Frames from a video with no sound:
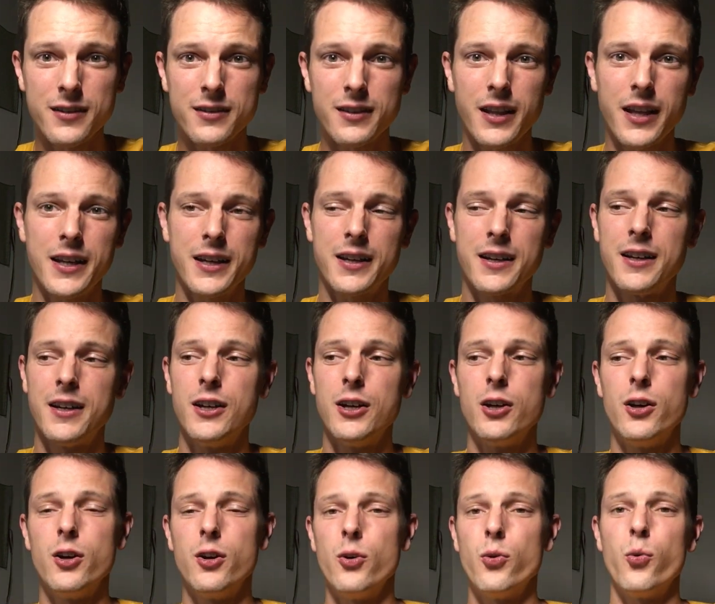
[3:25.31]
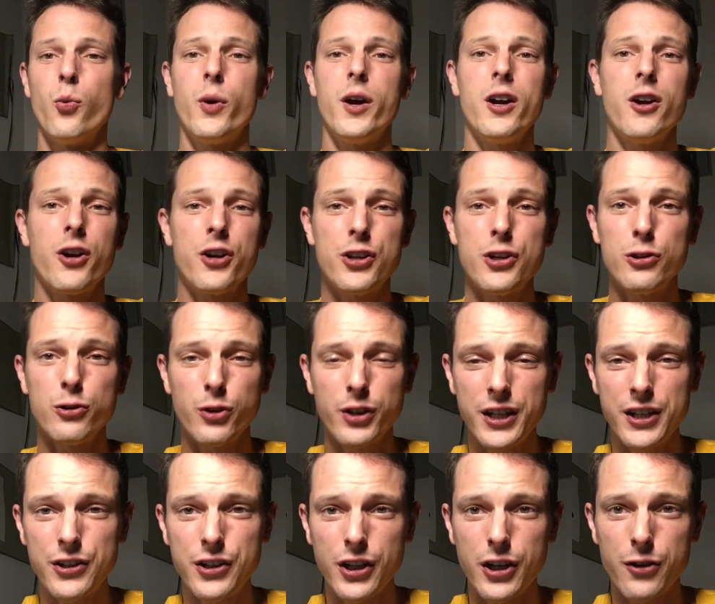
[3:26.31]
Like, where are you
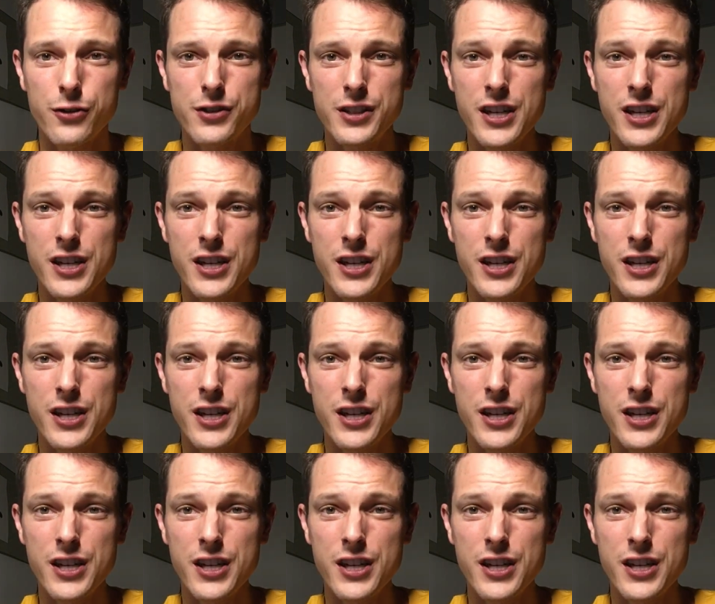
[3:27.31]
looking to go